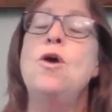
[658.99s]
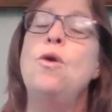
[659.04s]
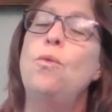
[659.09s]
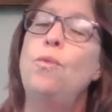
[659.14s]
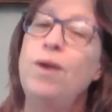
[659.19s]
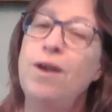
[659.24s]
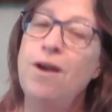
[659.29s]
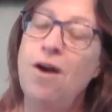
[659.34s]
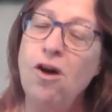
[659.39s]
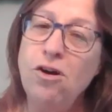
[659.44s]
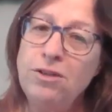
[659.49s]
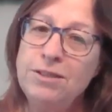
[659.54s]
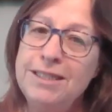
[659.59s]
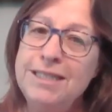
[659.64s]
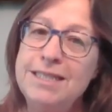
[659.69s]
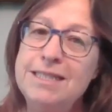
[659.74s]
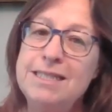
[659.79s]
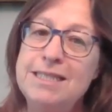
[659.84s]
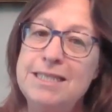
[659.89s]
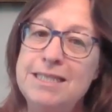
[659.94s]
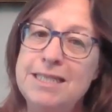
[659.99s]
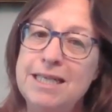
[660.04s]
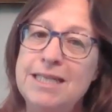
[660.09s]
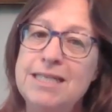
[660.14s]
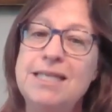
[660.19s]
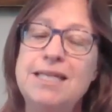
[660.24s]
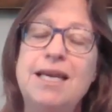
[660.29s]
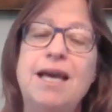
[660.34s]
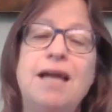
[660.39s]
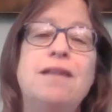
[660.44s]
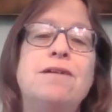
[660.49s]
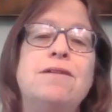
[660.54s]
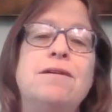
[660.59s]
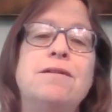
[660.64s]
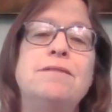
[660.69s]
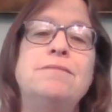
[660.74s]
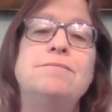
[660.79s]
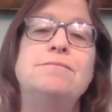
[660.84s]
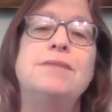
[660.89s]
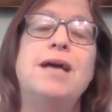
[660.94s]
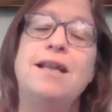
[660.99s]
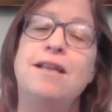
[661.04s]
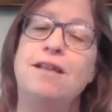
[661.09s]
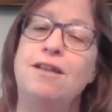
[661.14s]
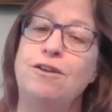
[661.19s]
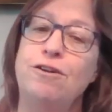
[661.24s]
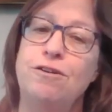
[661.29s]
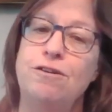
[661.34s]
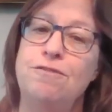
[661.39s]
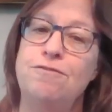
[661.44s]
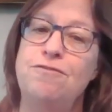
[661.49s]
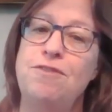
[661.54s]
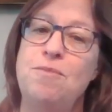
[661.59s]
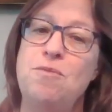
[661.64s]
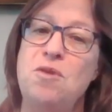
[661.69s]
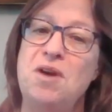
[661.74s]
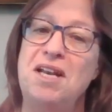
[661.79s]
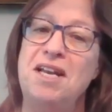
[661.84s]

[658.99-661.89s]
We all need to stick together and learn from one